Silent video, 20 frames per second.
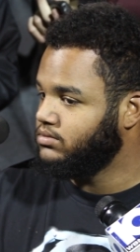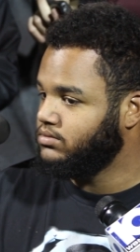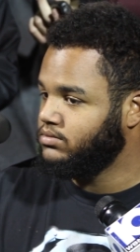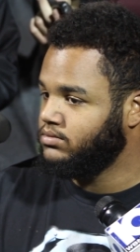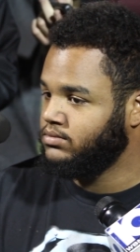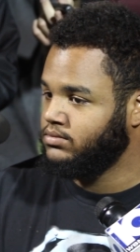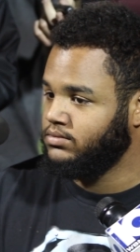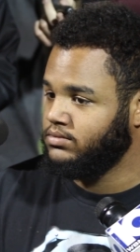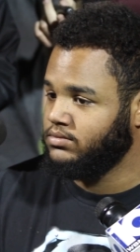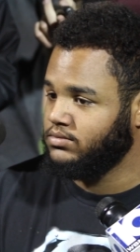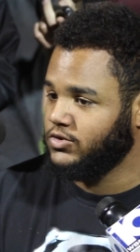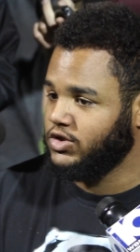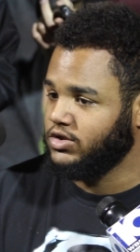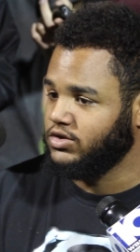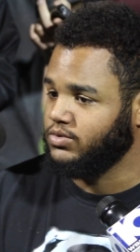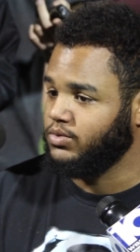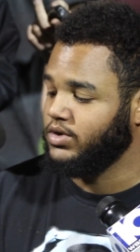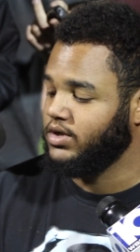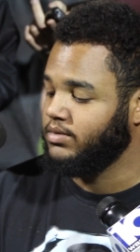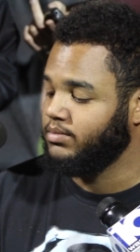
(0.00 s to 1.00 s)

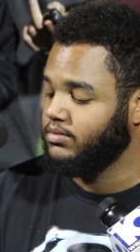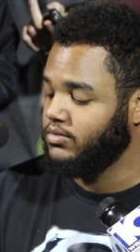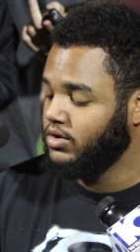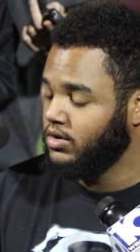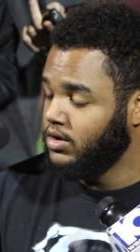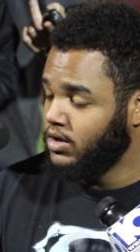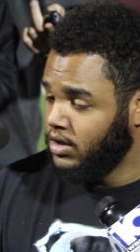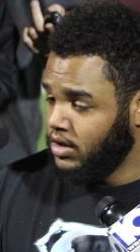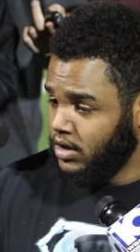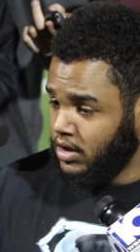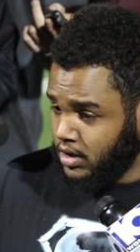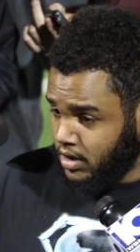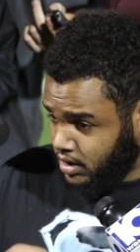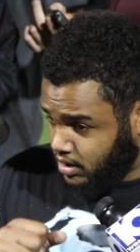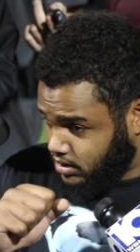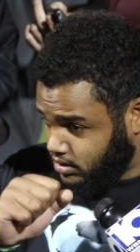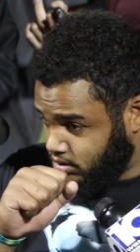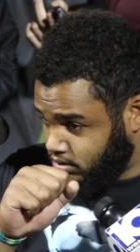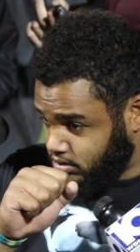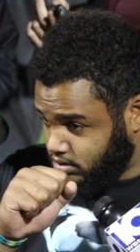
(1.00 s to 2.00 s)
Because we
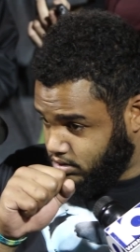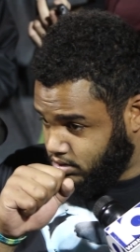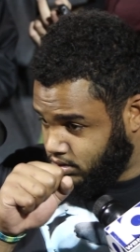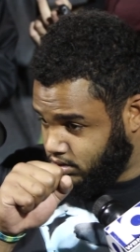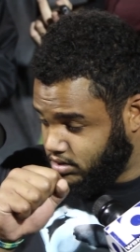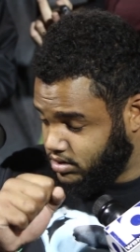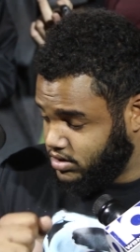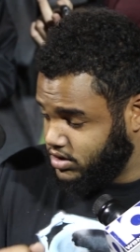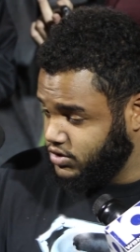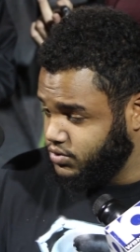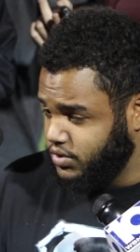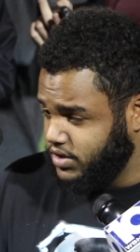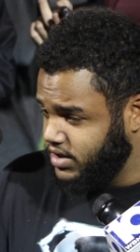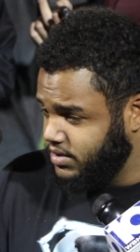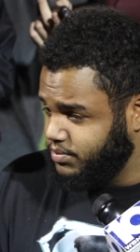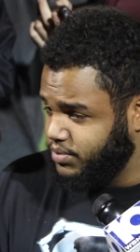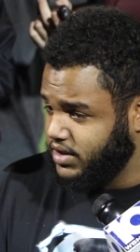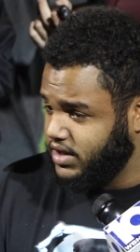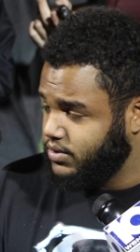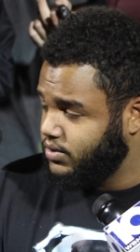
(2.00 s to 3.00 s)

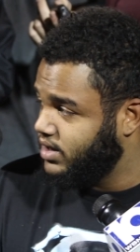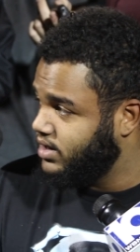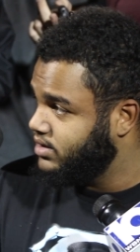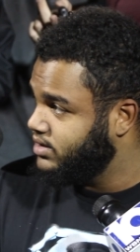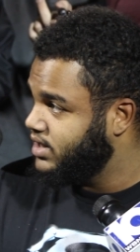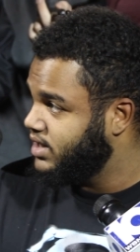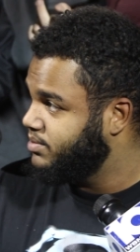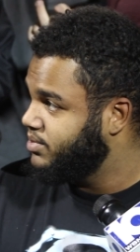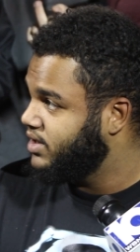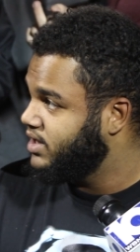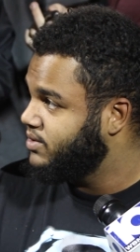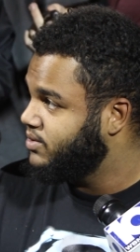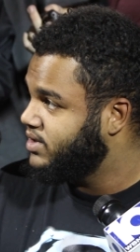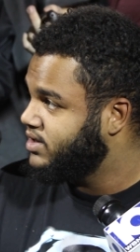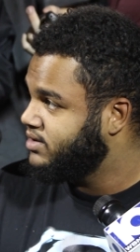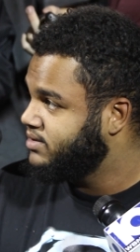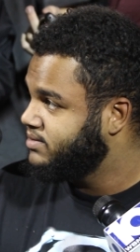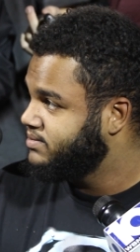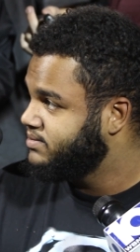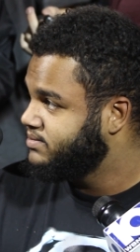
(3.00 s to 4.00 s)
didn't play well and they played
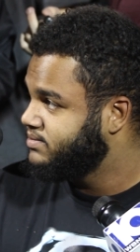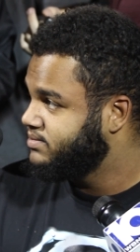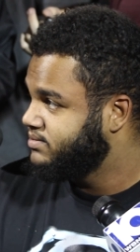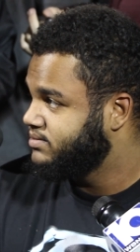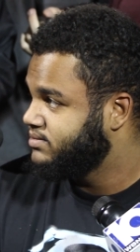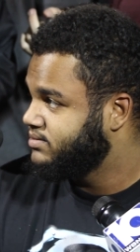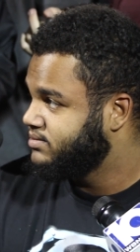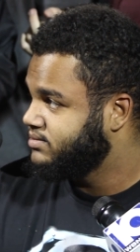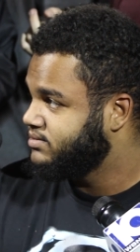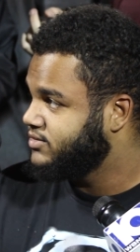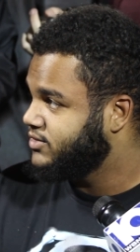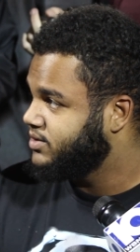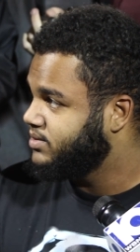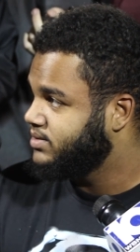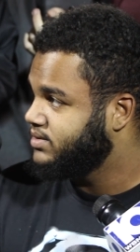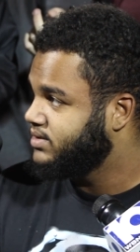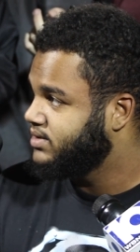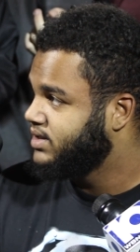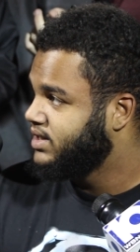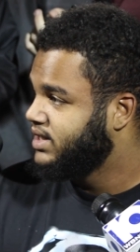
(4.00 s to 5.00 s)
well.
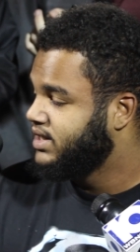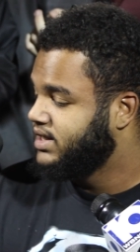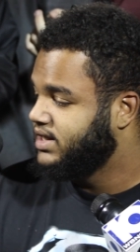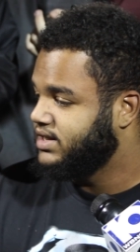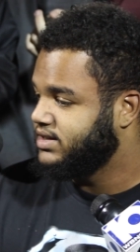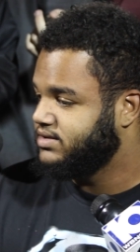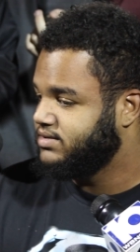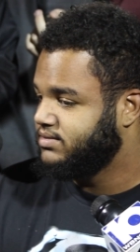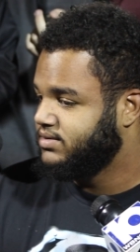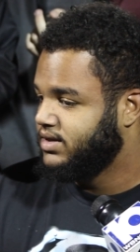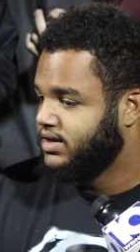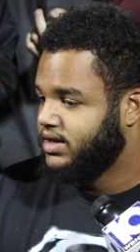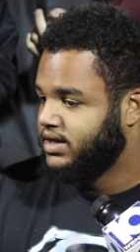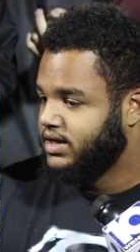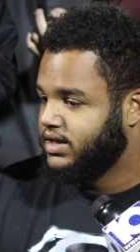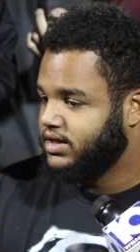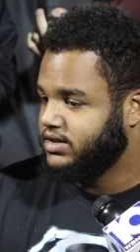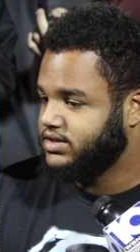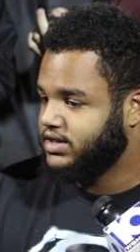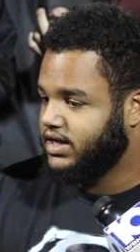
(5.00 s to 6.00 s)

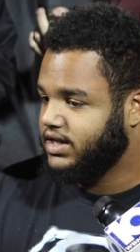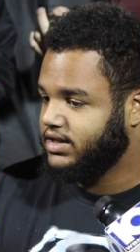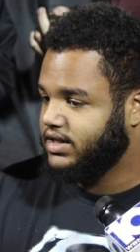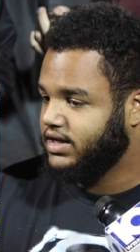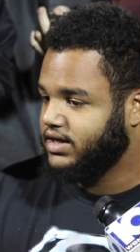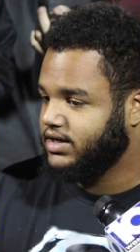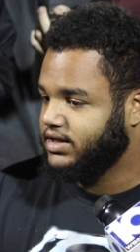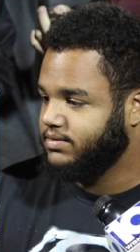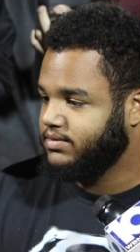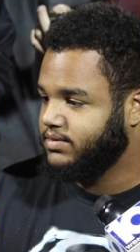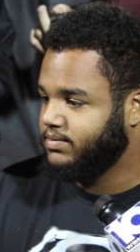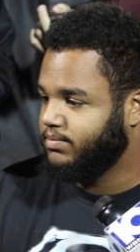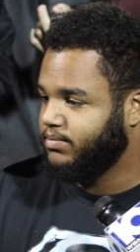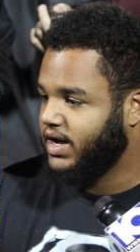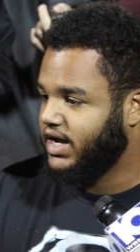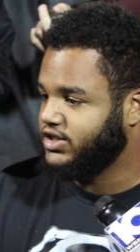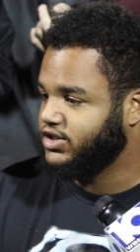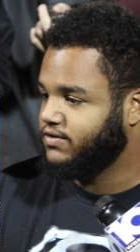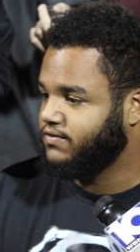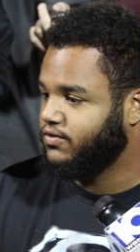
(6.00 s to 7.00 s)
There's not a lot of
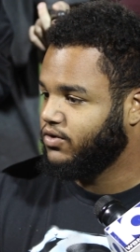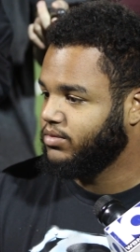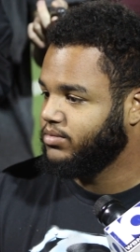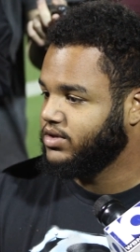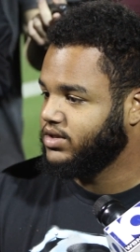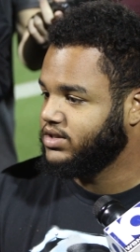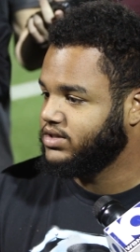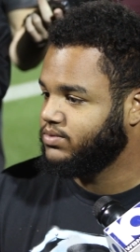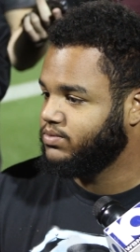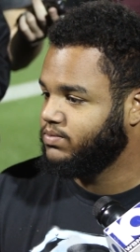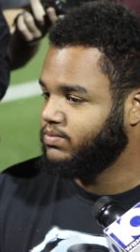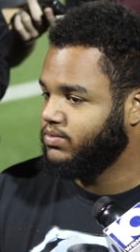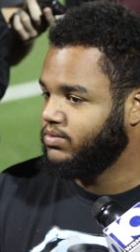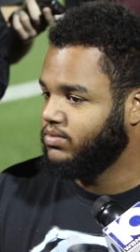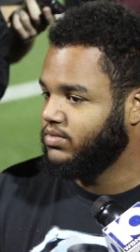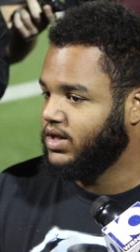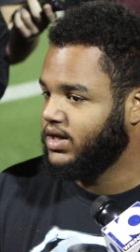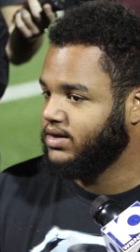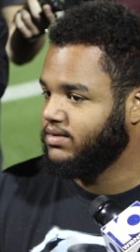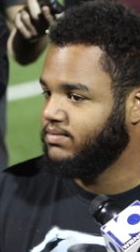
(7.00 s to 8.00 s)
magic formulas.
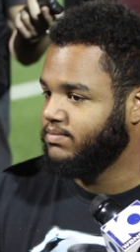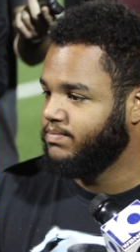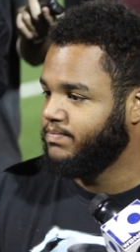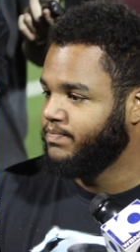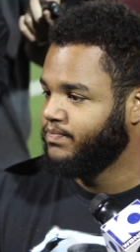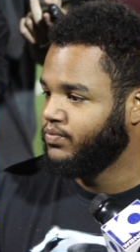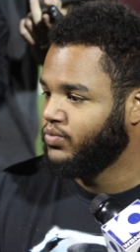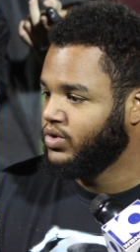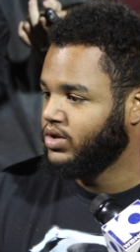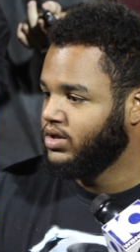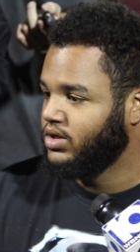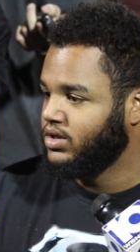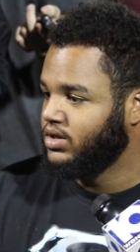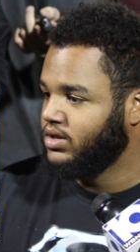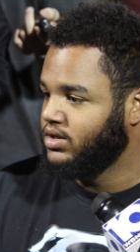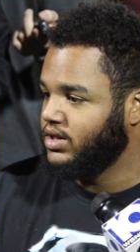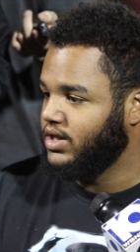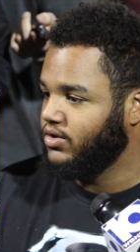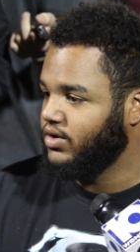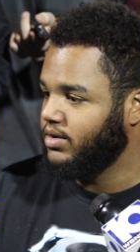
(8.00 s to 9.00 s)
They
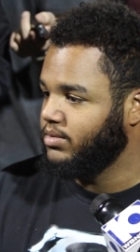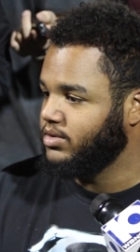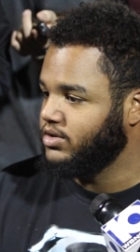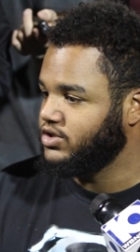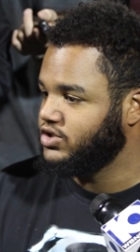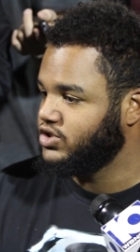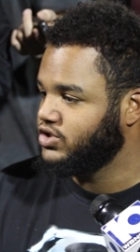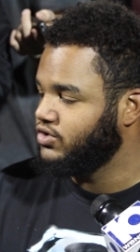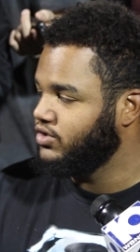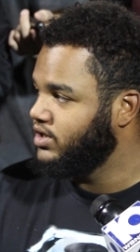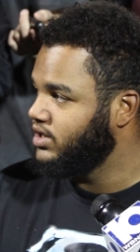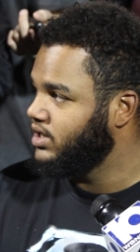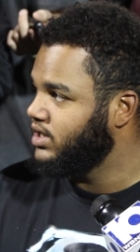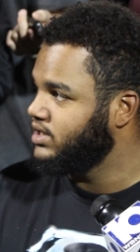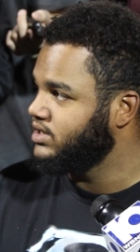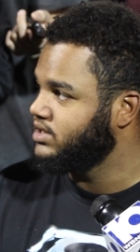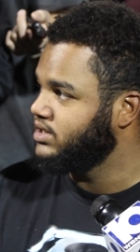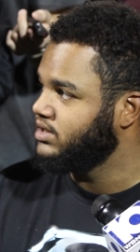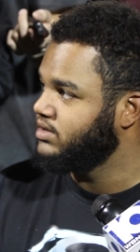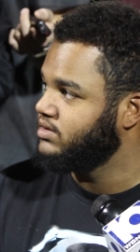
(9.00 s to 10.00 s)
were able to screen
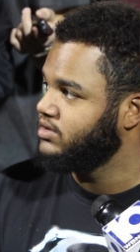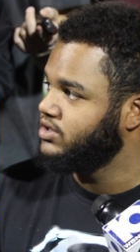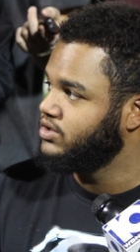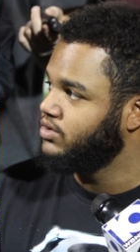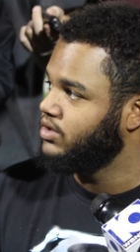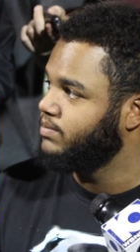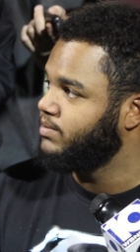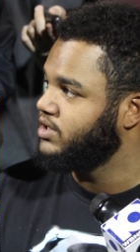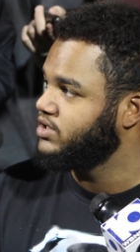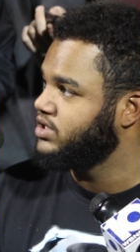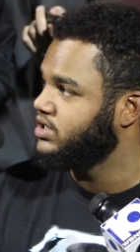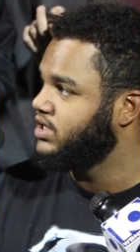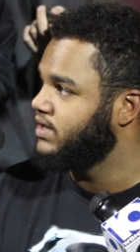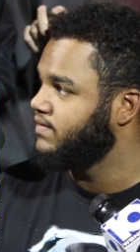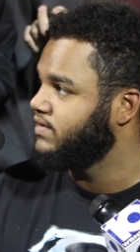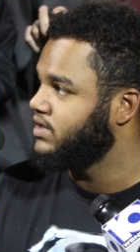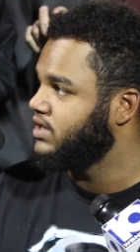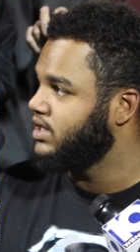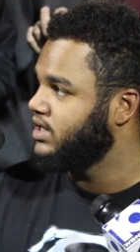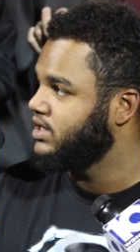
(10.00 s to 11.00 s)
us and do a bunch of
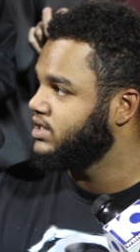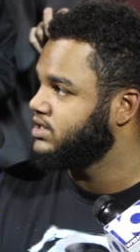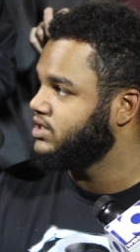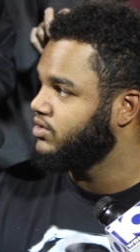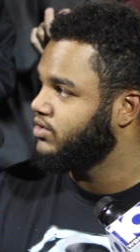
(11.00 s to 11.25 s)
different things.